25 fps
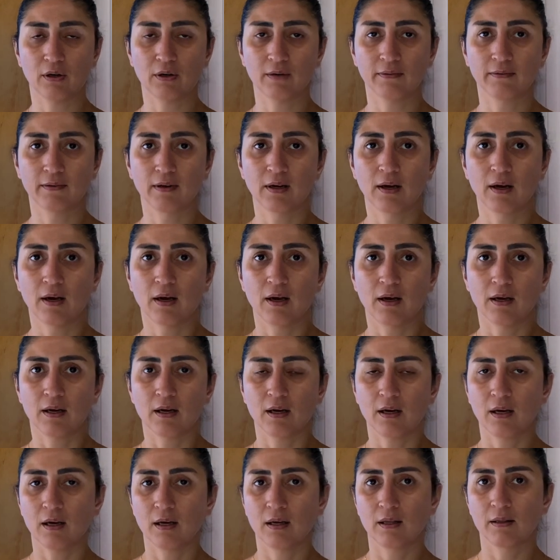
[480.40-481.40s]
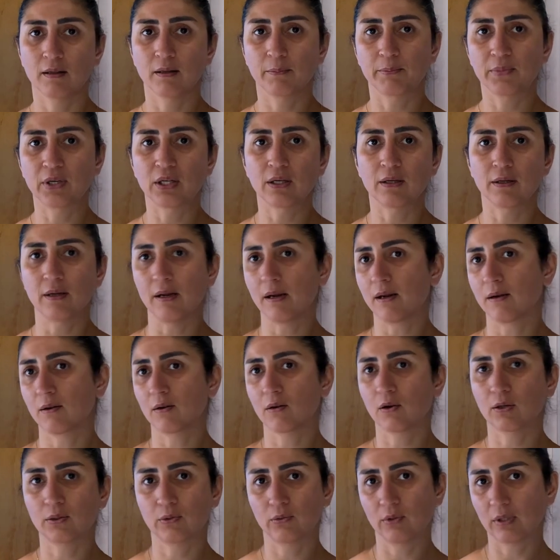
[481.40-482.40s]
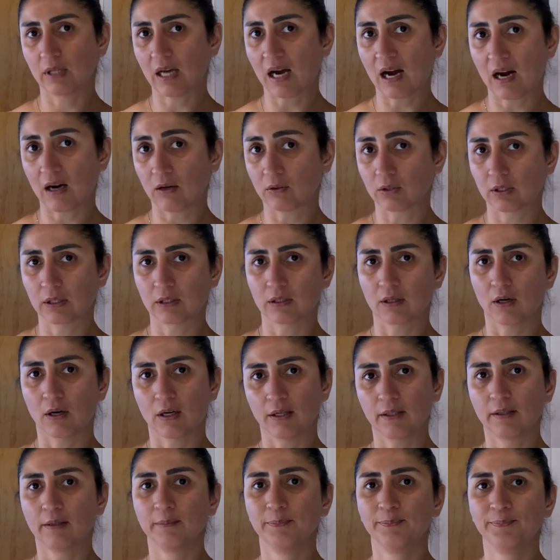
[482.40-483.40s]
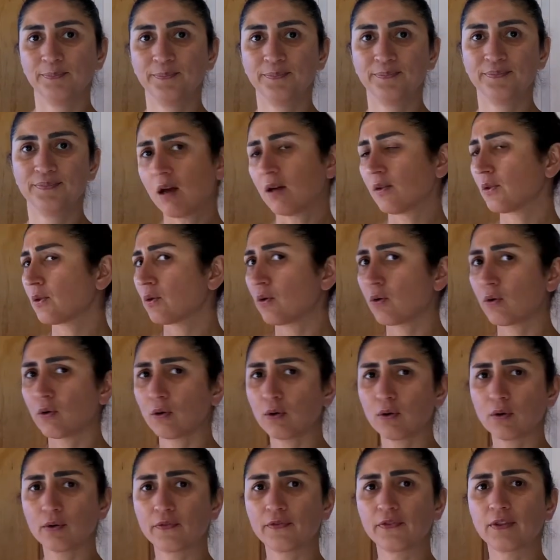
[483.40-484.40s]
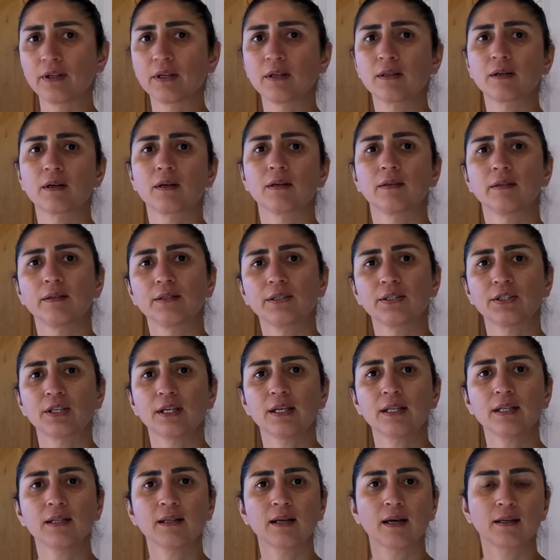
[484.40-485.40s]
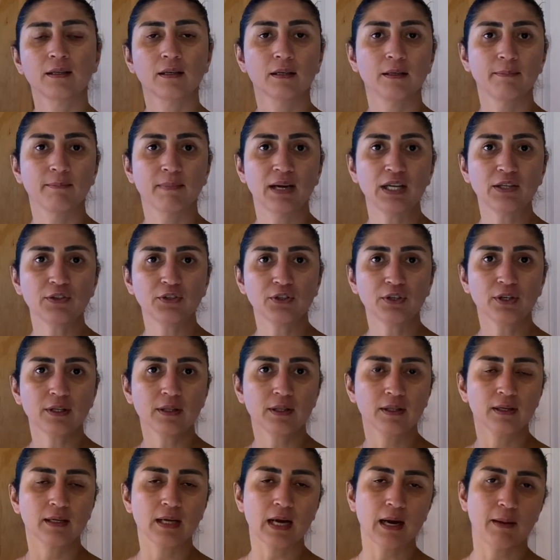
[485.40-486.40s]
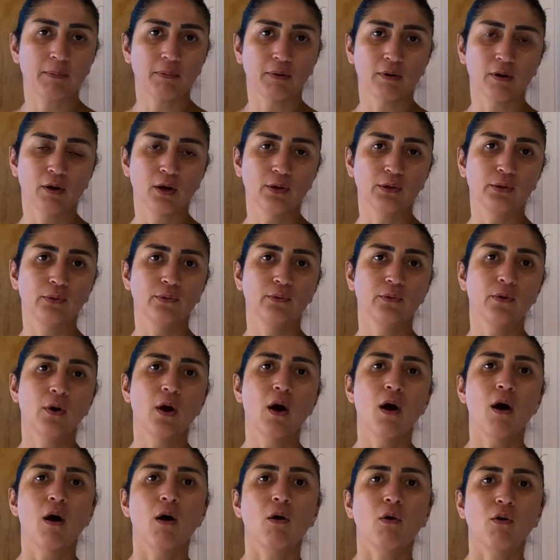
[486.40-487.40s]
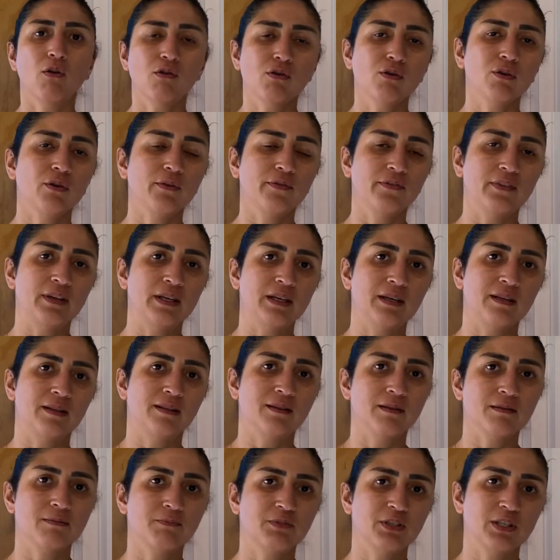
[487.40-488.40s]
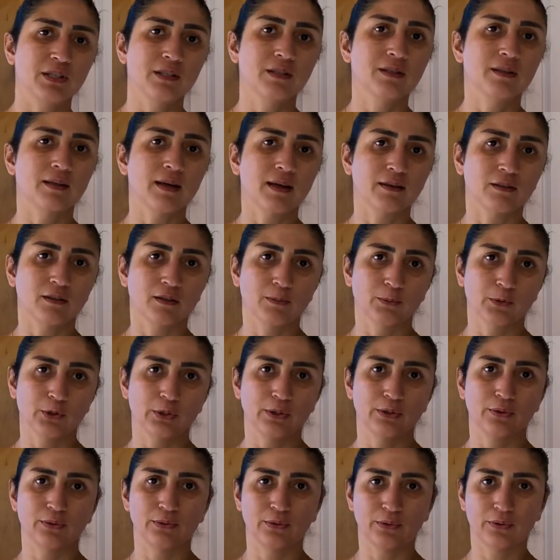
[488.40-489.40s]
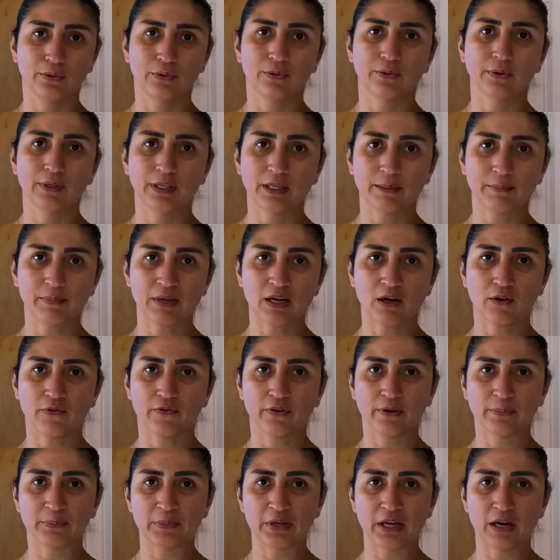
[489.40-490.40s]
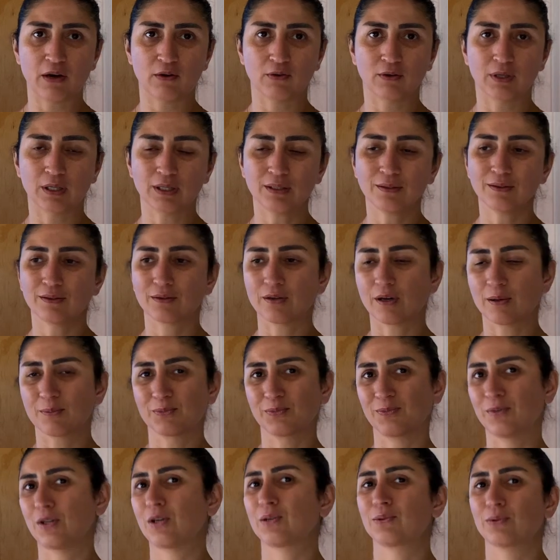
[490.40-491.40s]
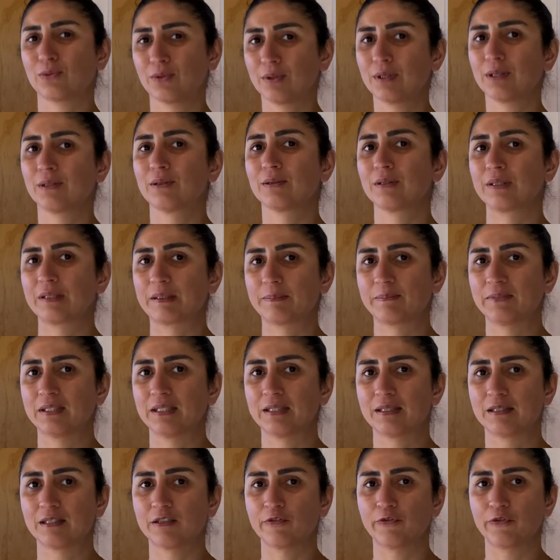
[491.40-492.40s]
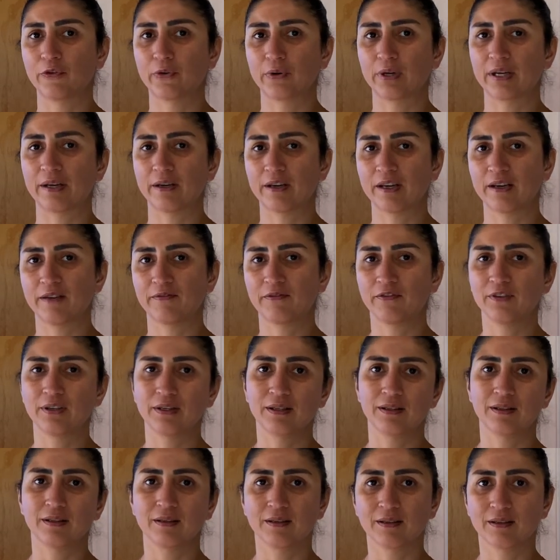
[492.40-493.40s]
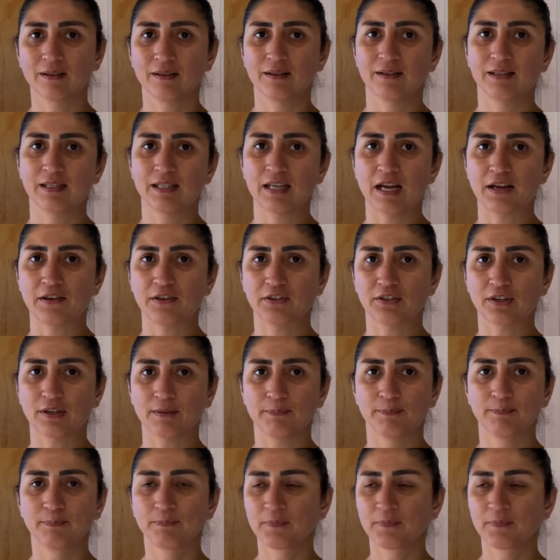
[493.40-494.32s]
of the building, not to the outside. So all of these conditions that I mentioned, they apply to all of the exemptions that I'm going to talk about from now on. So I'm not going to repeat them for every single section.